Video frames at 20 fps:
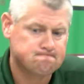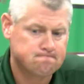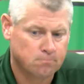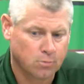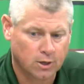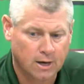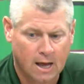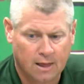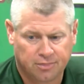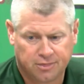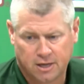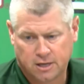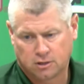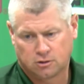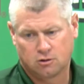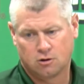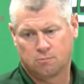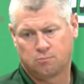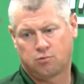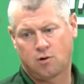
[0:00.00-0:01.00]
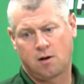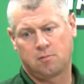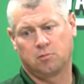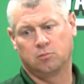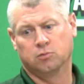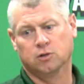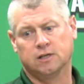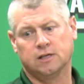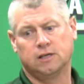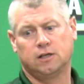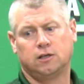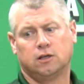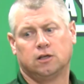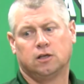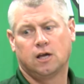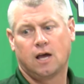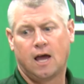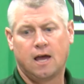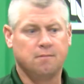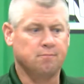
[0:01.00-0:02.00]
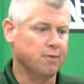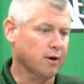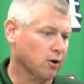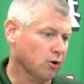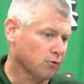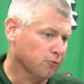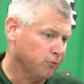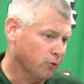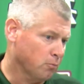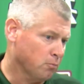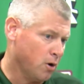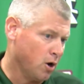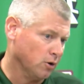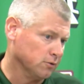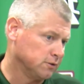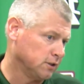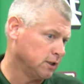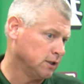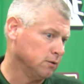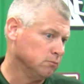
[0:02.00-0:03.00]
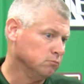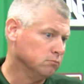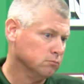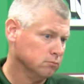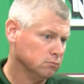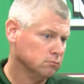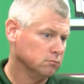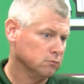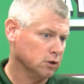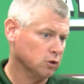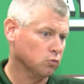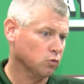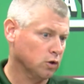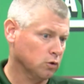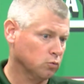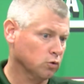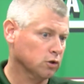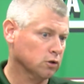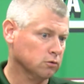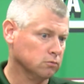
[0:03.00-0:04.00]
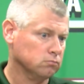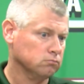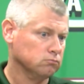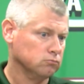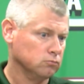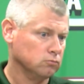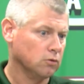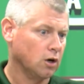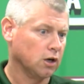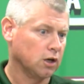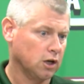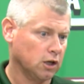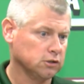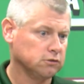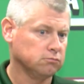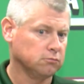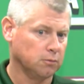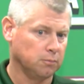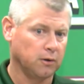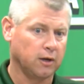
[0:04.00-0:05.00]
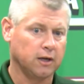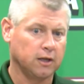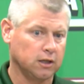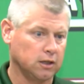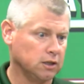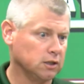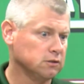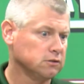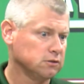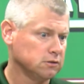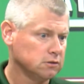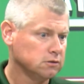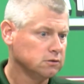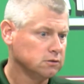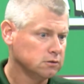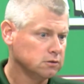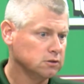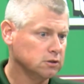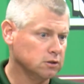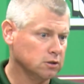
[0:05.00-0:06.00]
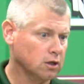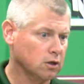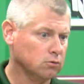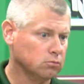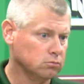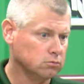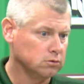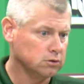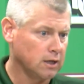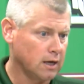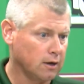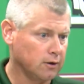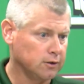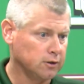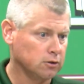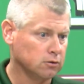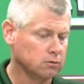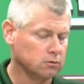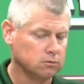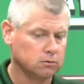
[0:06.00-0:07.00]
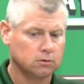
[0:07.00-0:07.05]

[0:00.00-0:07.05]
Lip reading: But I think they're probably a bigger football team than what we're accustomed to playing against, you know, down here.